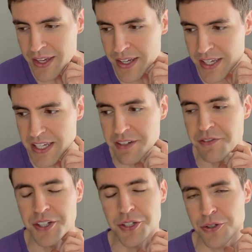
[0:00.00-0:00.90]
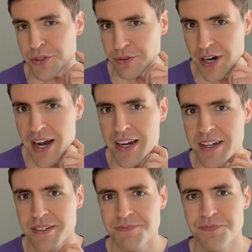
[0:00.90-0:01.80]
If it goes awry,
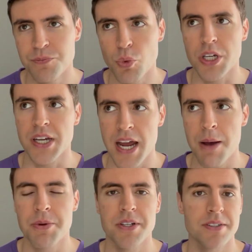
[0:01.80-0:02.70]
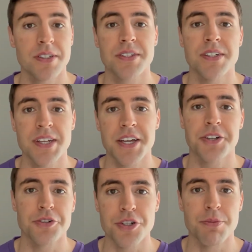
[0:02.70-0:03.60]
what can happen is this can tank
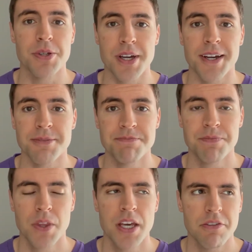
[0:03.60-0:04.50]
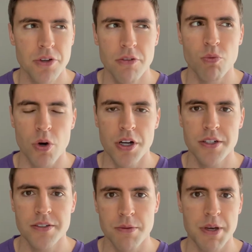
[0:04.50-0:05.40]
your GPA. If you have one
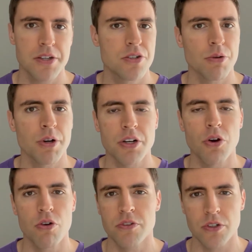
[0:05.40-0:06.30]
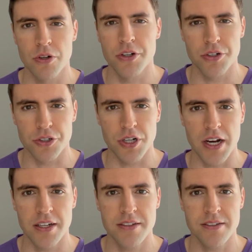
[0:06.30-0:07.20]
semester where you overloaded your
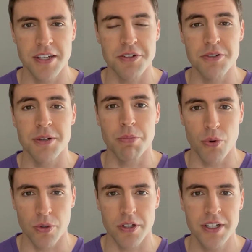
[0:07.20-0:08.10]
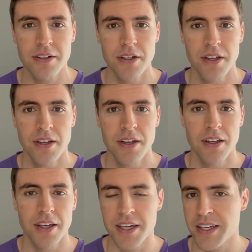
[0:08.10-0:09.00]
credits and you did poorly,
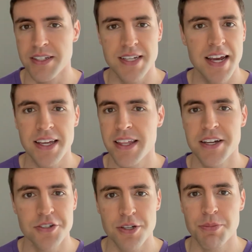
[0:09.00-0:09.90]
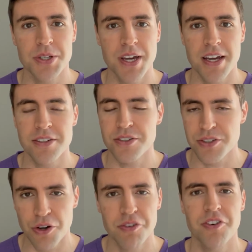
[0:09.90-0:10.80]
it can tank that GPA
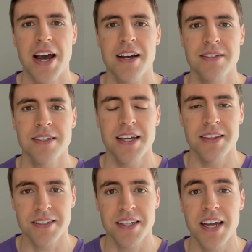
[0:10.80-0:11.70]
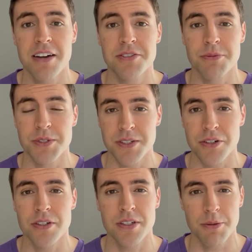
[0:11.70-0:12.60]
so fast, and this can have some
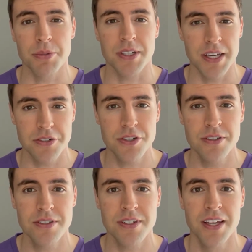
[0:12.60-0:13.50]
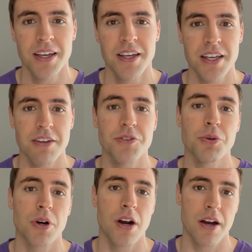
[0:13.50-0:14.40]
serious implications if you
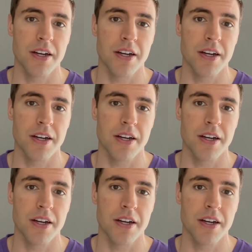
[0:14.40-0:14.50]
are on a